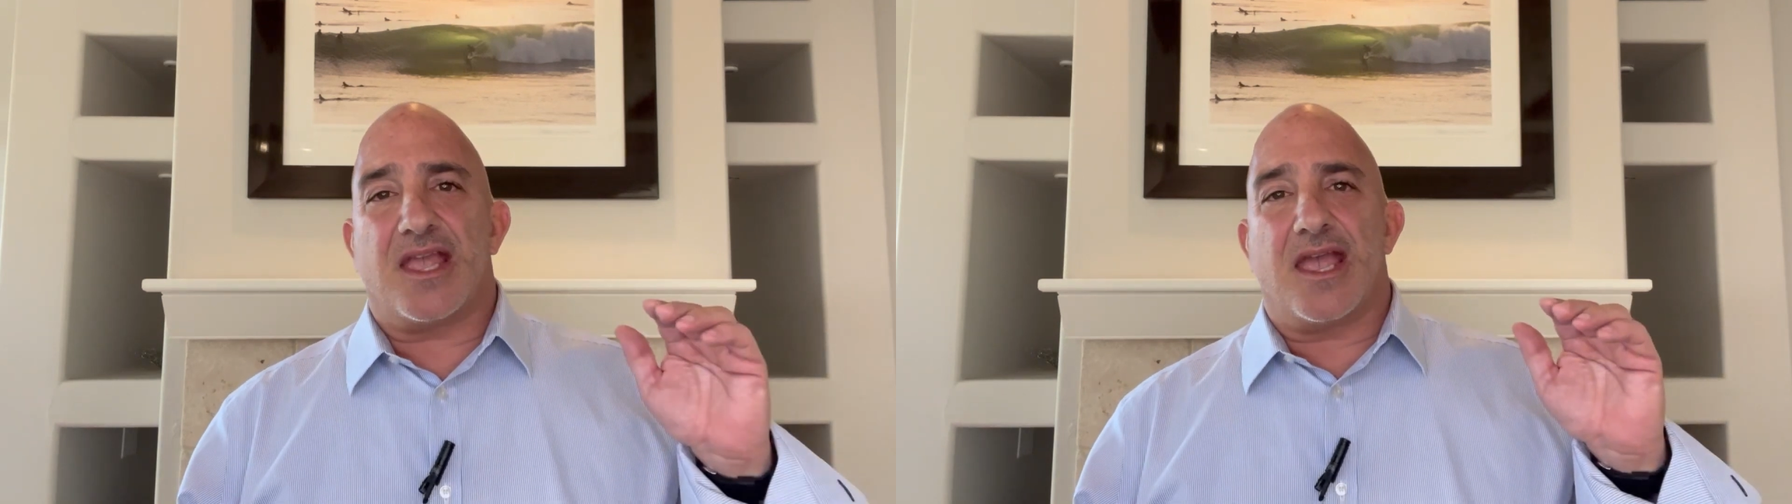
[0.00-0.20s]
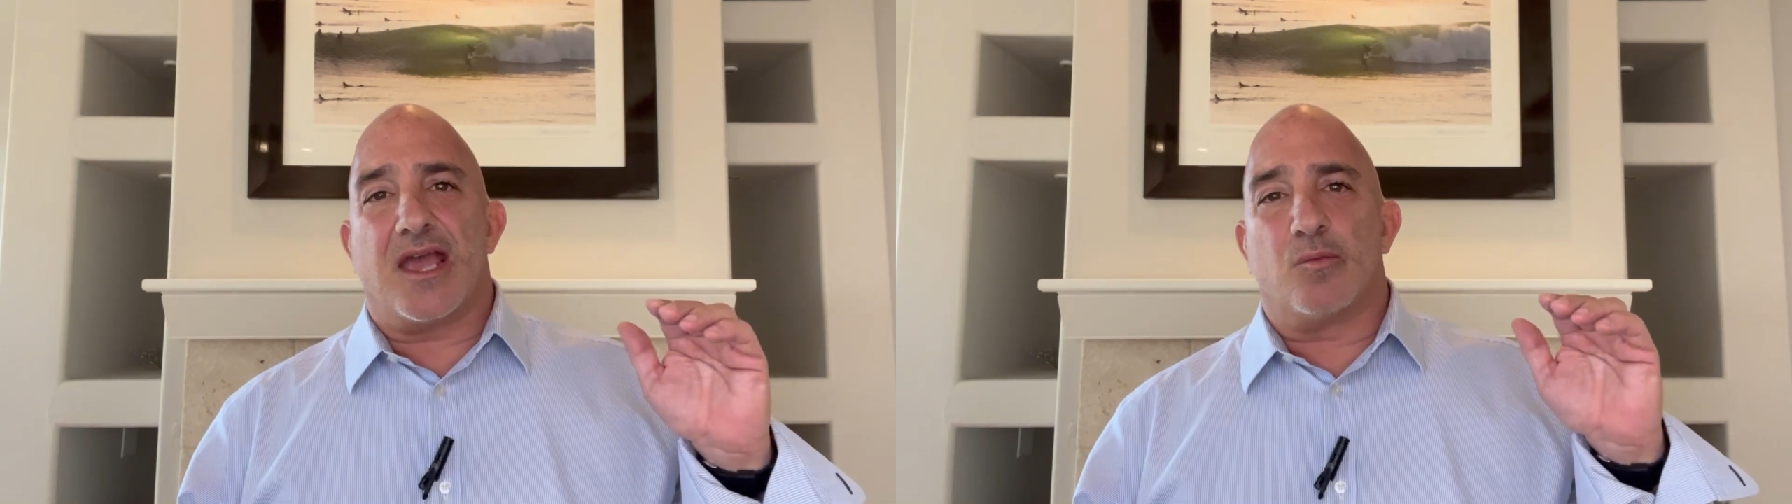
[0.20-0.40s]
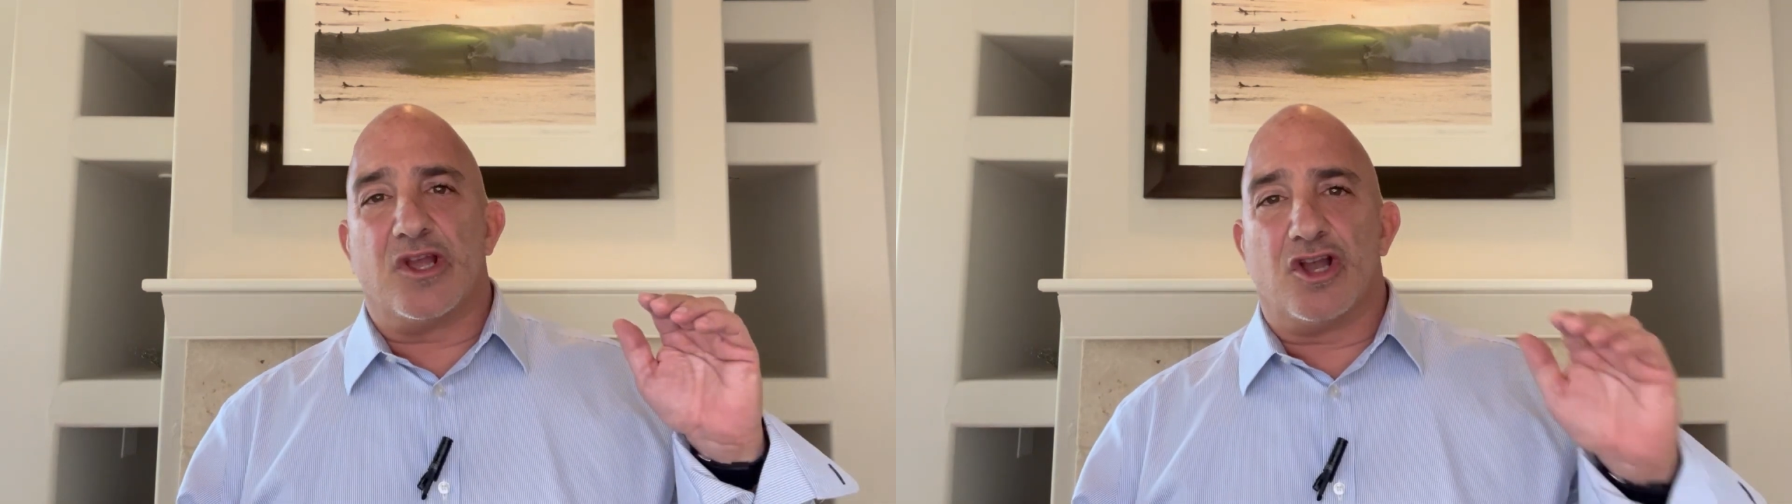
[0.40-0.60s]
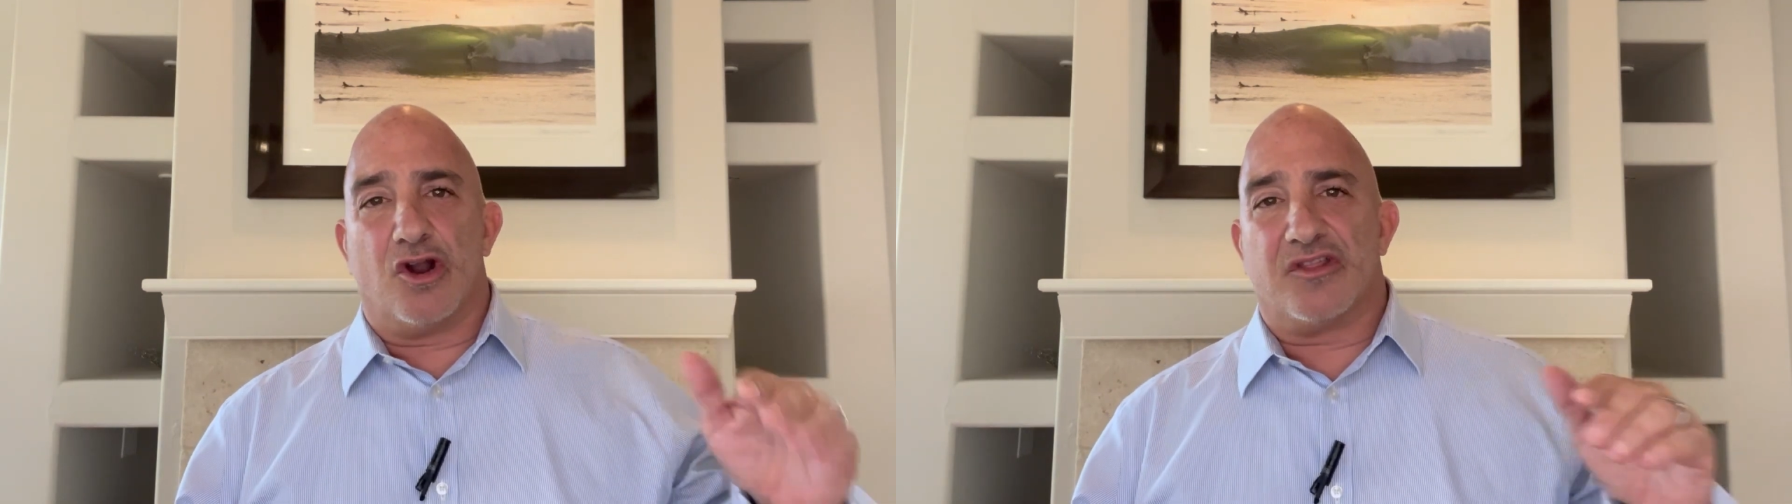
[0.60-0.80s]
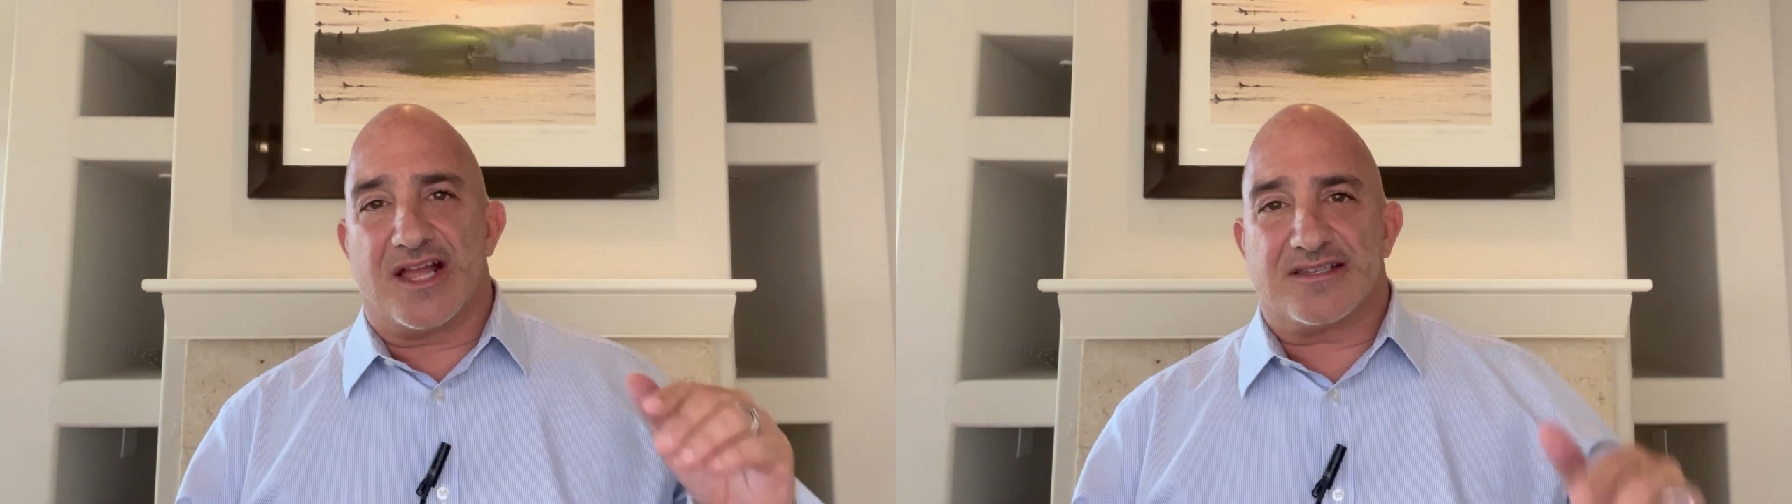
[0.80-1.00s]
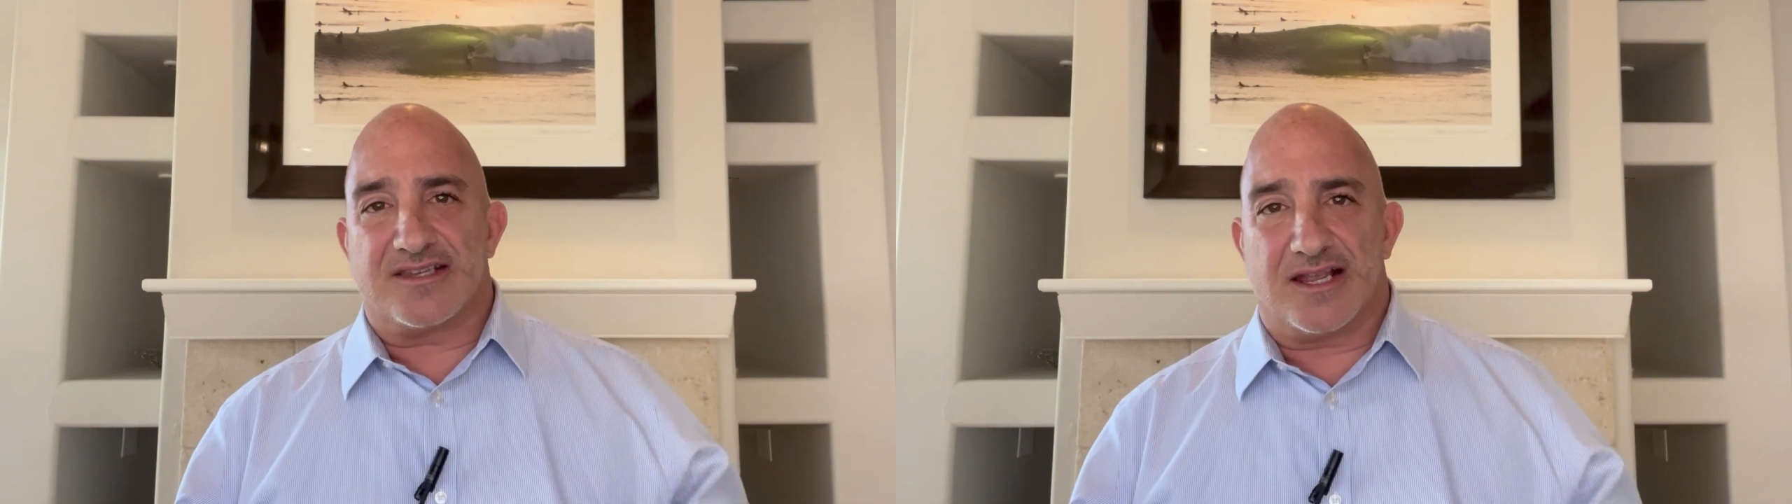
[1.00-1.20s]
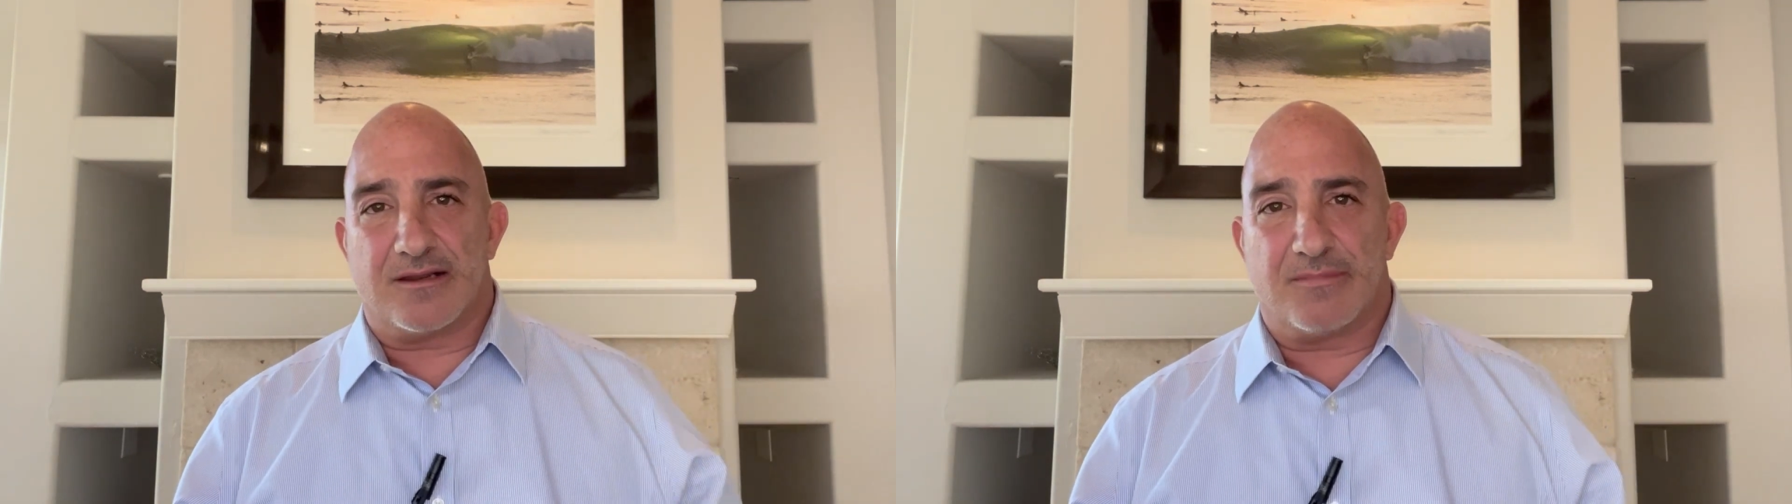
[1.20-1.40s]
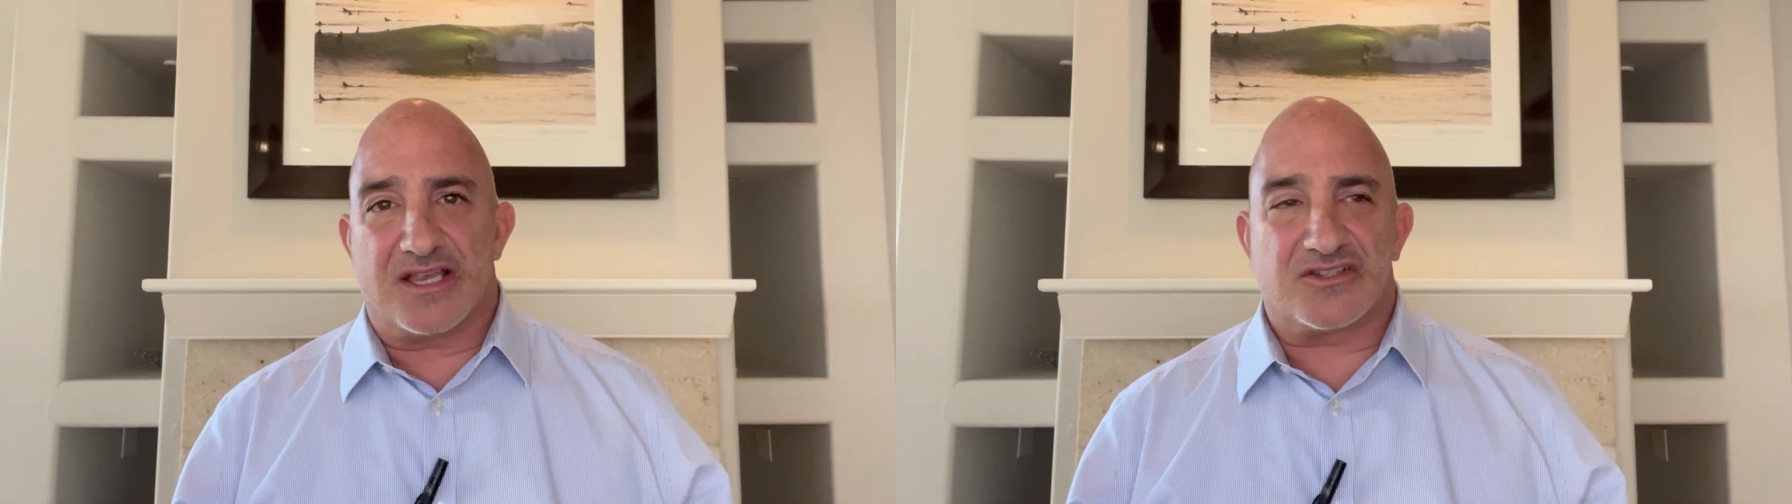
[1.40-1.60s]
and we go to that
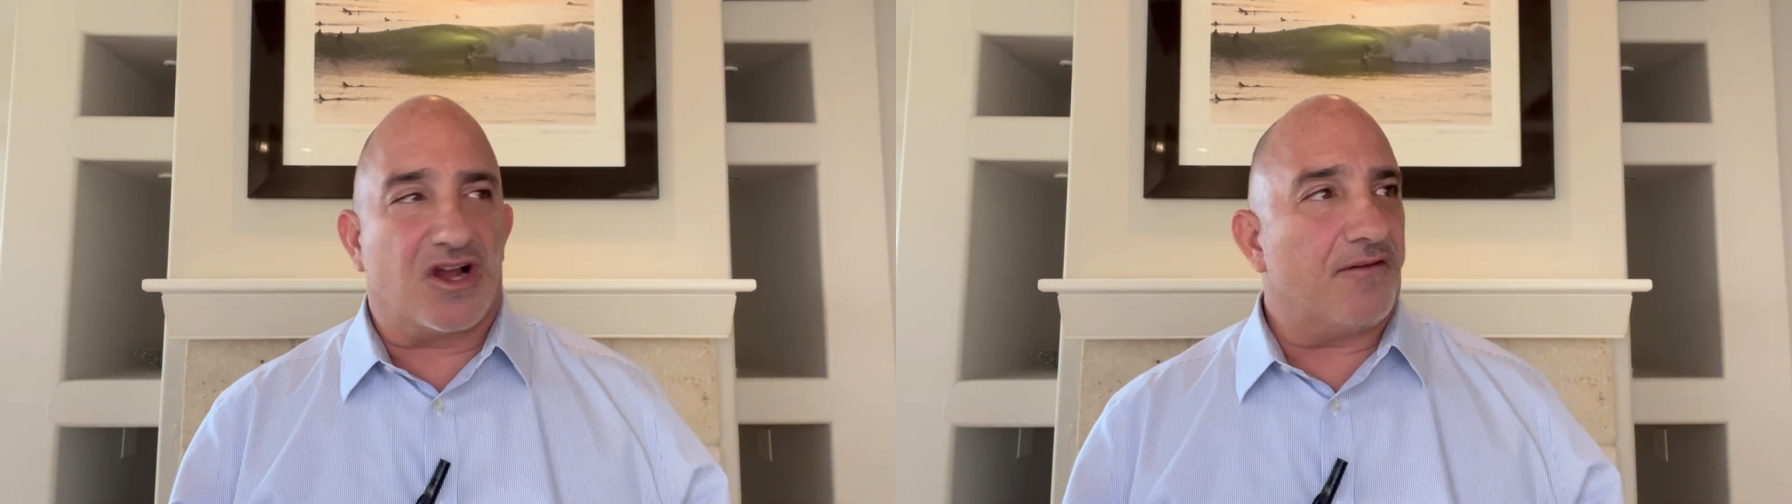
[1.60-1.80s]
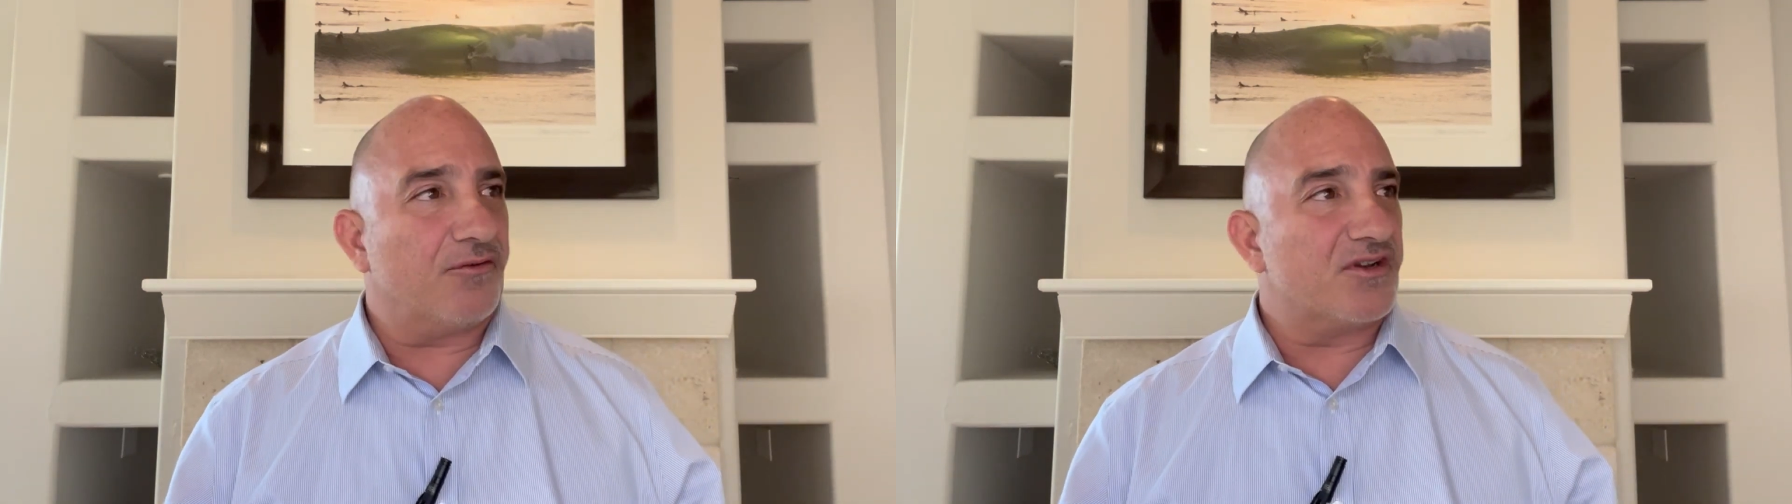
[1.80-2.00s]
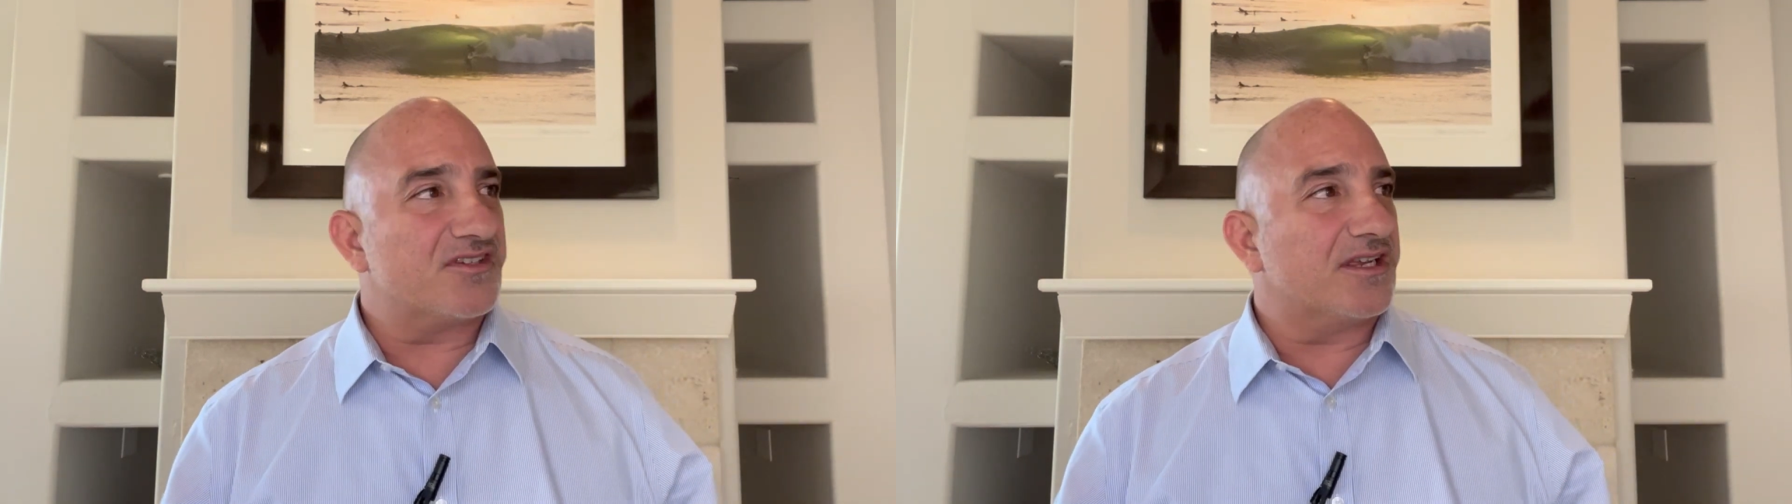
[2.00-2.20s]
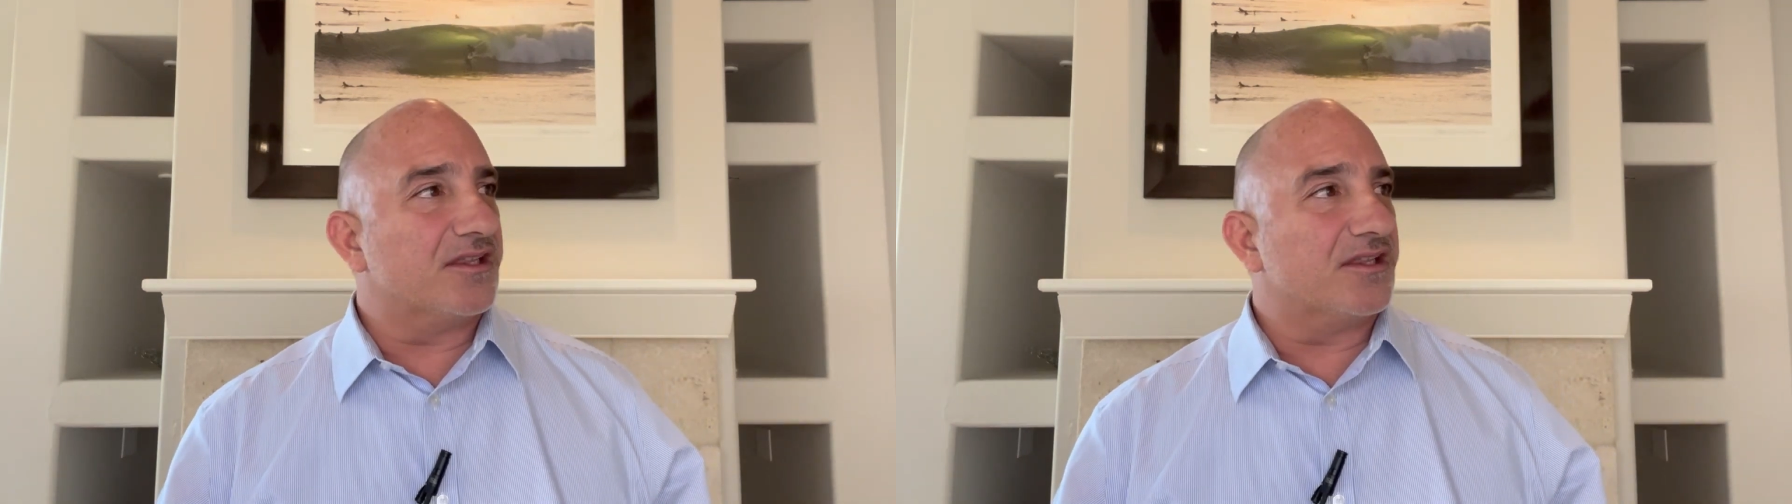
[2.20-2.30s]
second best offer and say,